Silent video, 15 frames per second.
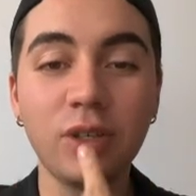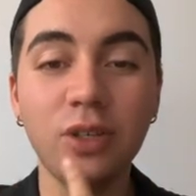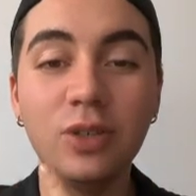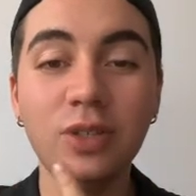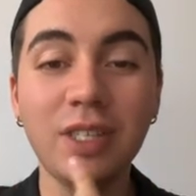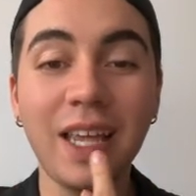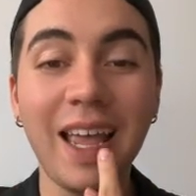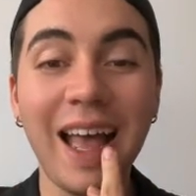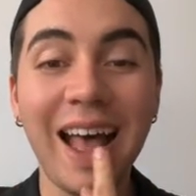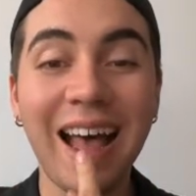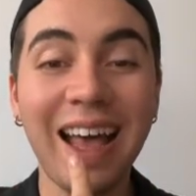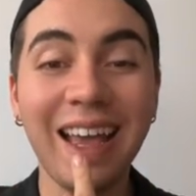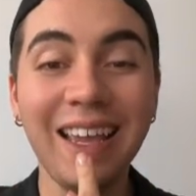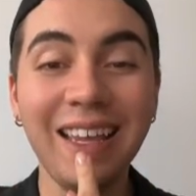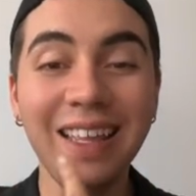You say
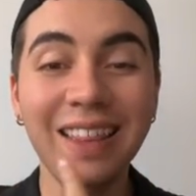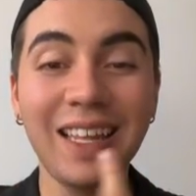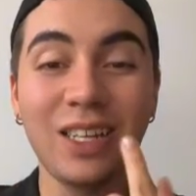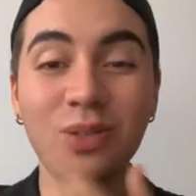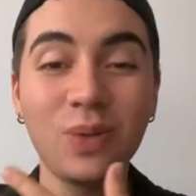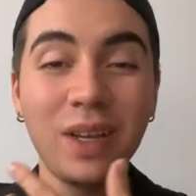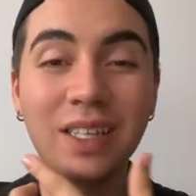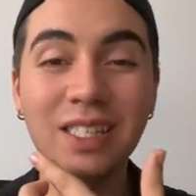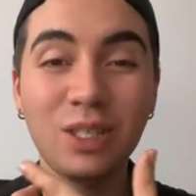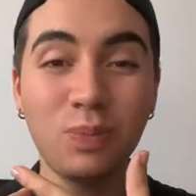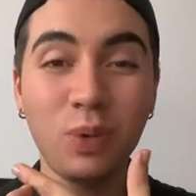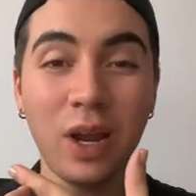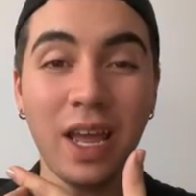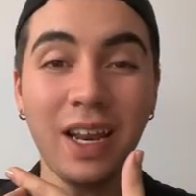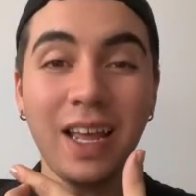I, that is why it's
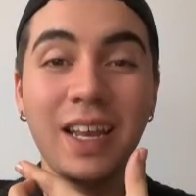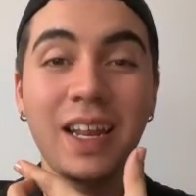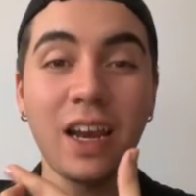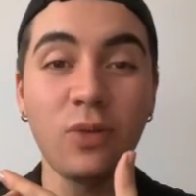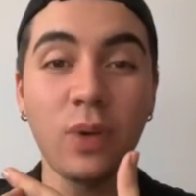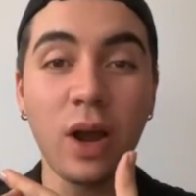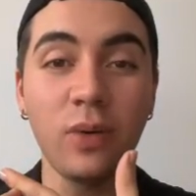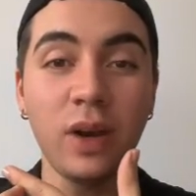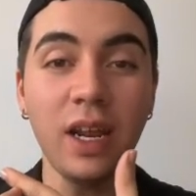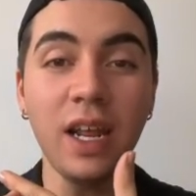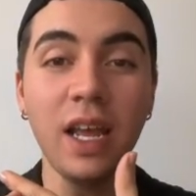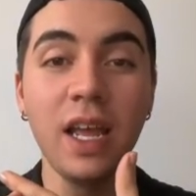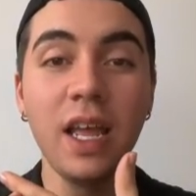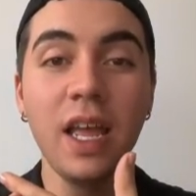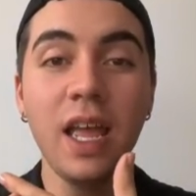spread and
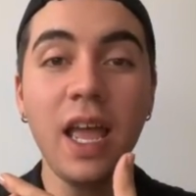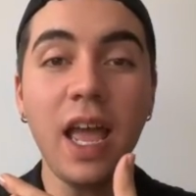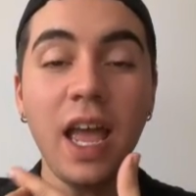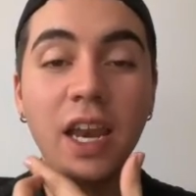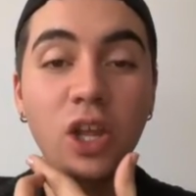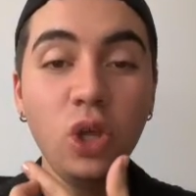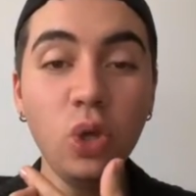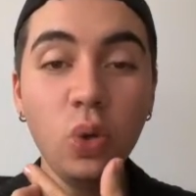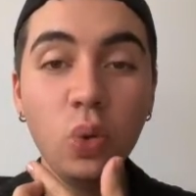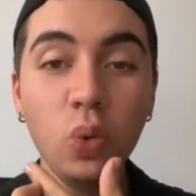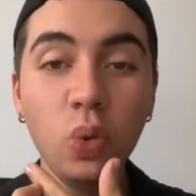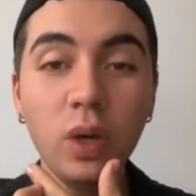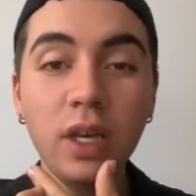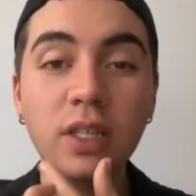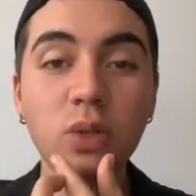unrounded, and
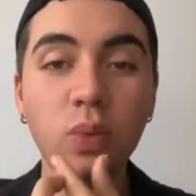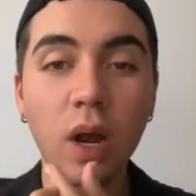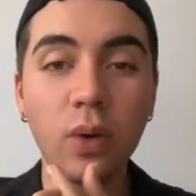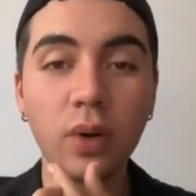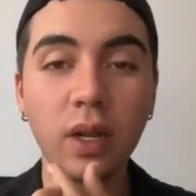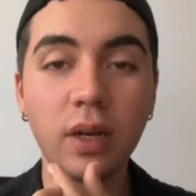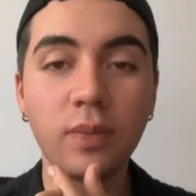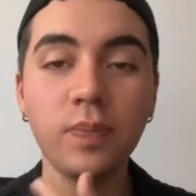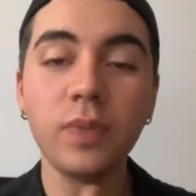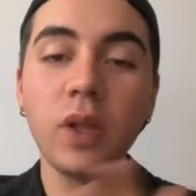U is rounded,